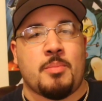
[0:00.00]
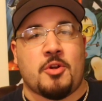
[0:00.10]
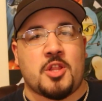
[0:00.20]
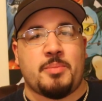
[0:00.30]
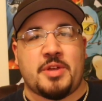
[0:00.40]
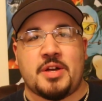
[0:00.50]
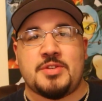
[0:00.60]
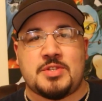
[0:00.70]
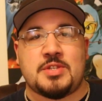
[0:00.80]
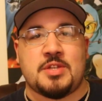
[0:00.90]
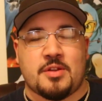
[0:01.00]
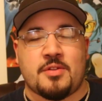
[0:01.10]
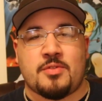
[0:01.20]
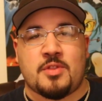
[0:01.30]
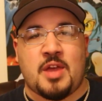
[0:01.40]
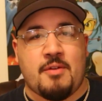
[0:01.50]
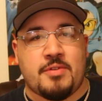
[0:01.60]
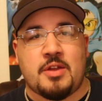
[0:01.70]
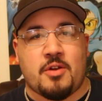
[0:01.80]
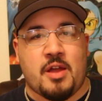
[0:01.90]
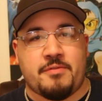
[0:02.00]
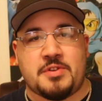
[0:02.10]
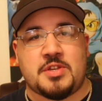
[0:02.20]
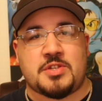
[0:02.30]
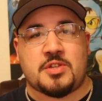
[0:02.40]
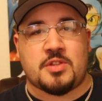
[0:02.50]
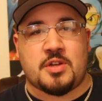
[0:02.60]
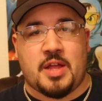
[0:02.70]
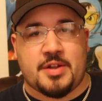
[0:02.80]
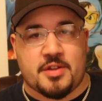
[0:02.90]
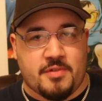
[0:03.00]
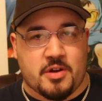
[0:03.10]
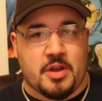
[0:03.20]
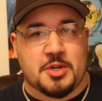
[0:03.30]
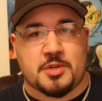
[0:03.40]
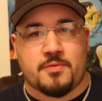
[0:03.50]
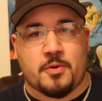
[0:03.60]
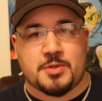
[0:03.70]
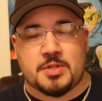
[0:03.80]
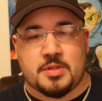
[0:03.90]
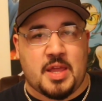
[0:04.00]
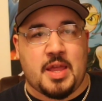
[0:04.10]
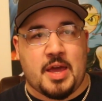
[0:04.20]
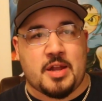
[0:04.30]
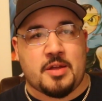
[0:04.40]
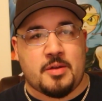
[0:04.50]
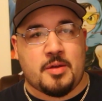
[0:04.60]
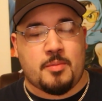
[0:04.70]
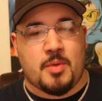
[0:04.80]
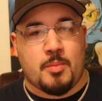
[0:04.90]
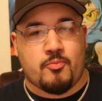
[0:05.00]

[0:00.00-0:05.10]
but only because, the heavier emphasis on the Galactic Federation Force, and they had a